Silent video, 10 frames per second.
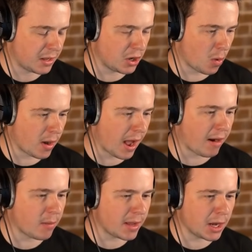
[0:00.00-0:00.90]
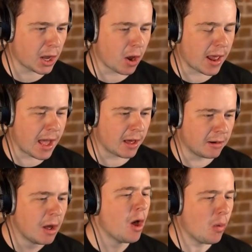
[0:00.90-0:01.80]
And you know what? are we going to go
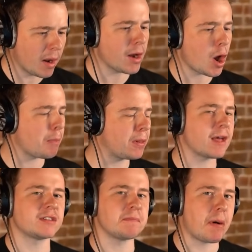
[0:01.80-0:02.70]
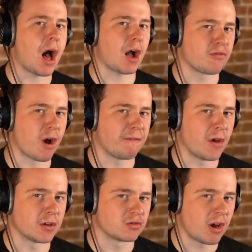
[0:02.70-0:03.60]
down. We're going to go Pleasant Park for our
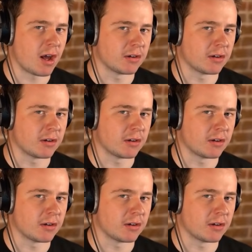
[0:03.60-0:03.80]
first round.